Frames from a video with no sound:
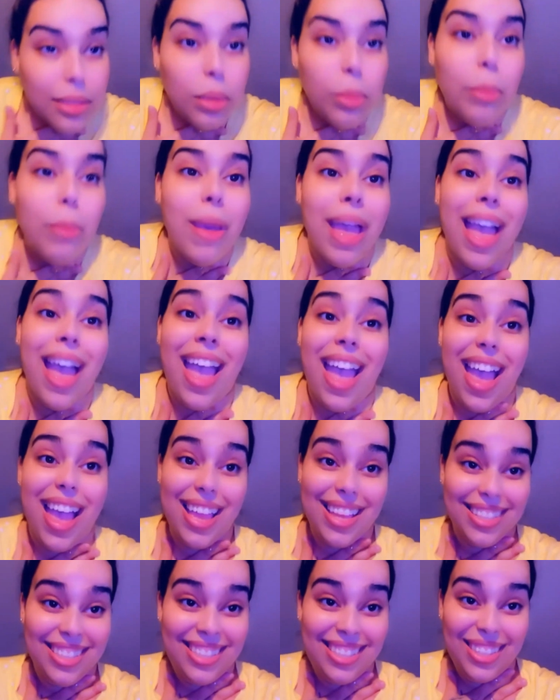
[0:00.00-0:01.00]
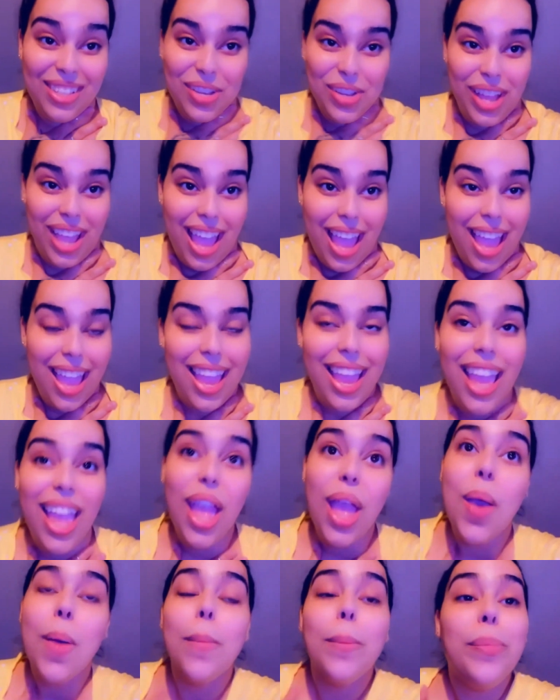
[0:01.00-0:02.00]
mess, okay?
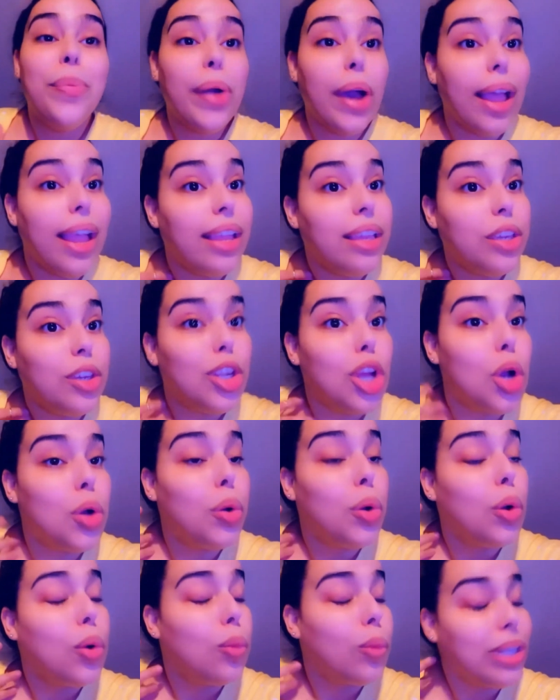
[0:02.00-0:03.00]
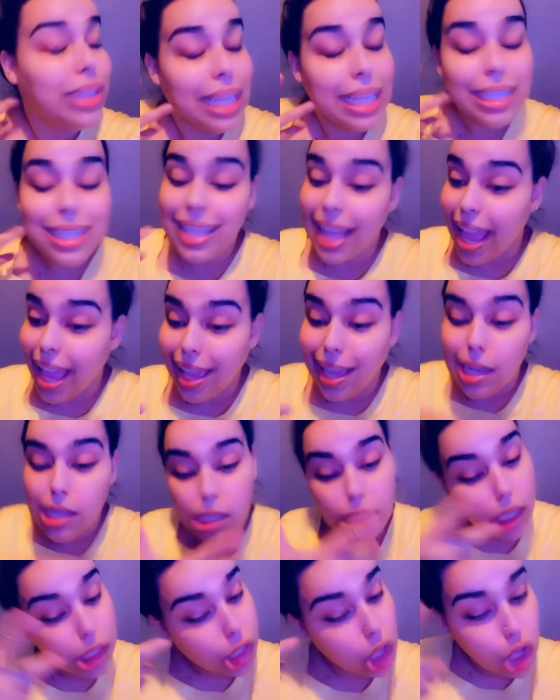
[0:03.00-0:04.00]
But, you know, what they say,
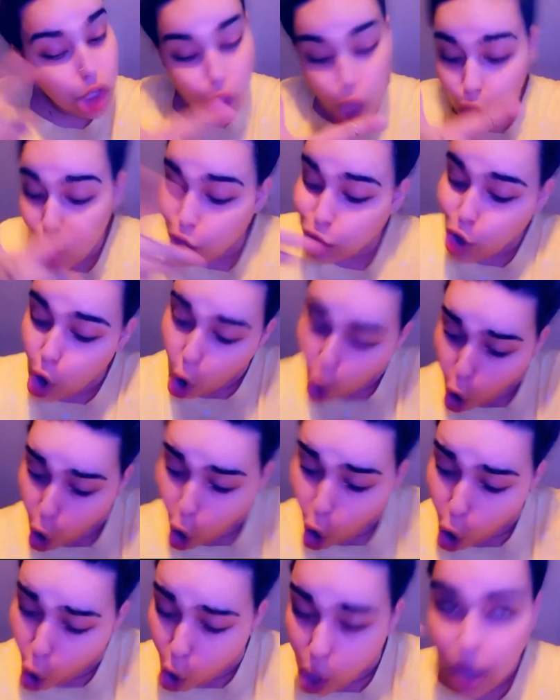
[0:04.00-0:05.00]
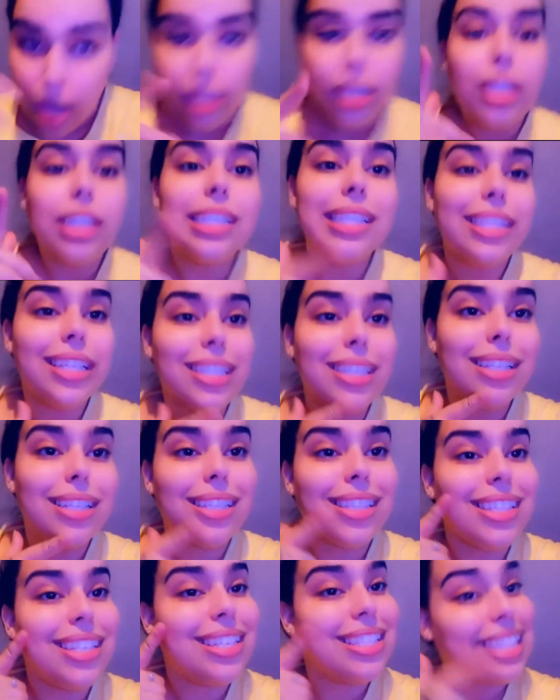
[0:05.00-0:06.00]
consistency is good.
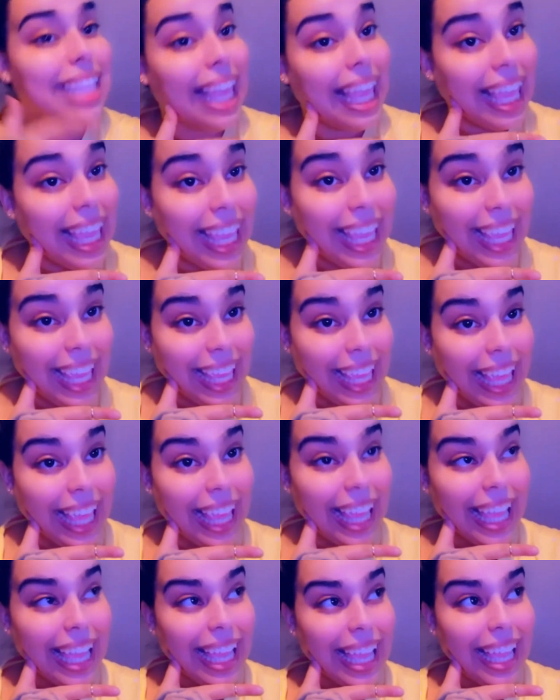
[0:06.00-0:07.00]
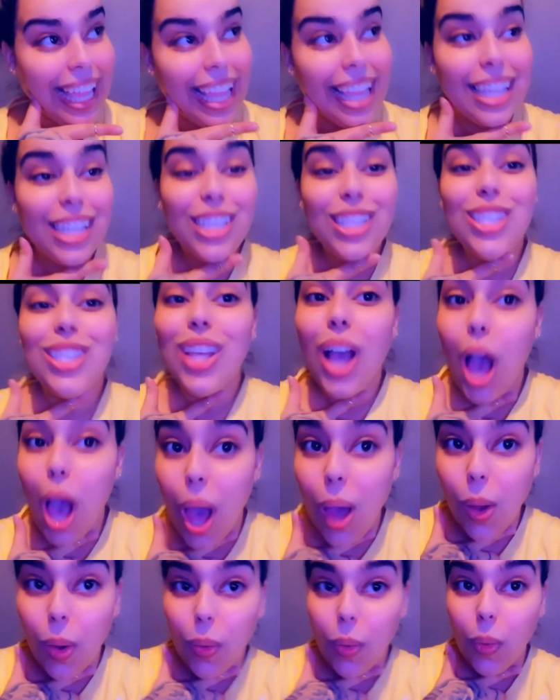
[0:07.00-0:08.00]
Consistency is key.
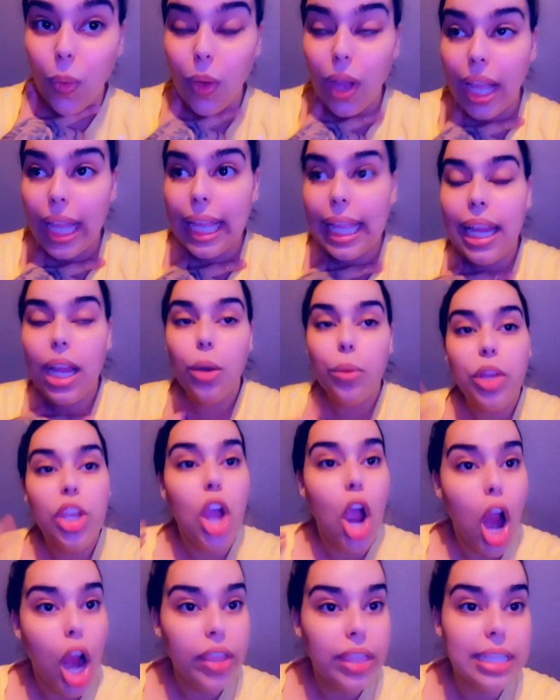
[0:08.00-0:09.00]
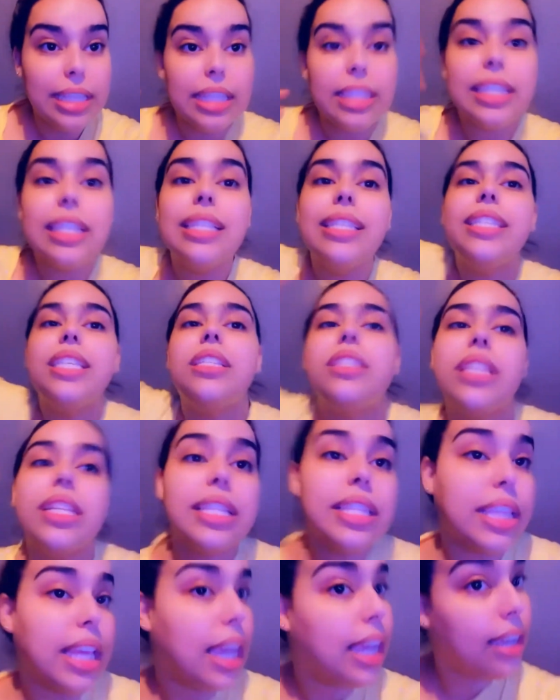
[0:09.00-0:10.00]
So, here we are, this is
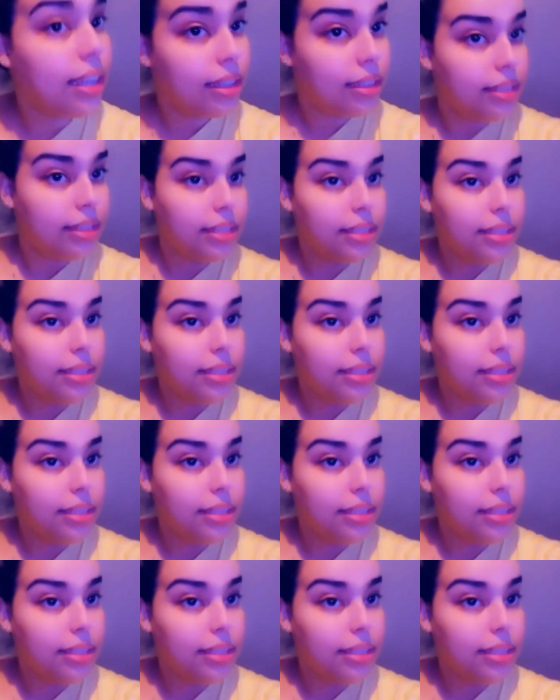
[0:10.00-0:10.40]
consistency,